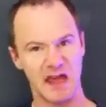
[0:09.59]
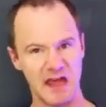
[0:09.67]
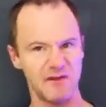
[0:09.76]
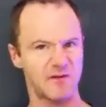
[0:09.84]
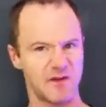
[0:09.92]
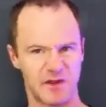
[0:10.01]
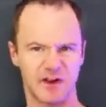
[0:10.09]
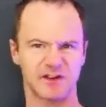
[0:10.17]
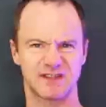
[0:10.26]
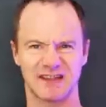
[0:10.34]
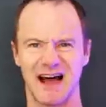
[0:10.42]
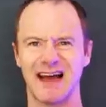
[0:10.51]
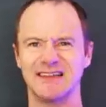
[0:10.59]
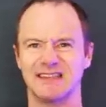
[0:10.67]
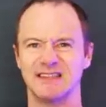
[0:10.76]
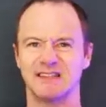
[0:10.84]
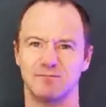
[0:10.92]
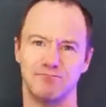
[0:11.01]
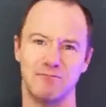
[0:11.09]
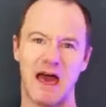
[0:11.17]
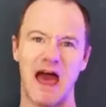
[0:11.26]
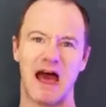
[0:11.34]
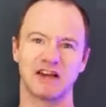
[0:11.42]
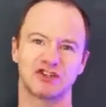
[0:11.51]
if their sizes
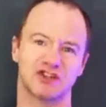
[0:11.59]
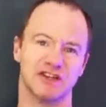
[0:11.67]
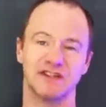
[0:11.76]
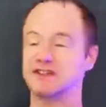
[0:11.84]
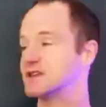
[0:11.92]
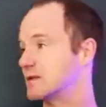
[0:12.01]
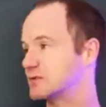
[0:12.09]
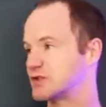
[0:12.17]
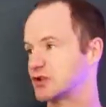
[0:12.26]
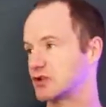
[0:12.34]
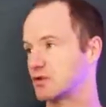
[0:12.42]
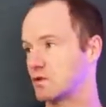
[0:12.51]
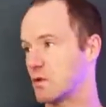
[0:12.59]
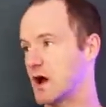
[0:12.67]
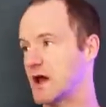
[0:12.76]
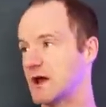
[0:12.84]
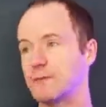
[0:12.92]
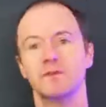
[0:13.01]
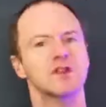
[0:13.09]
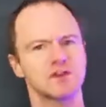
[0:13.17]
match in some certain way.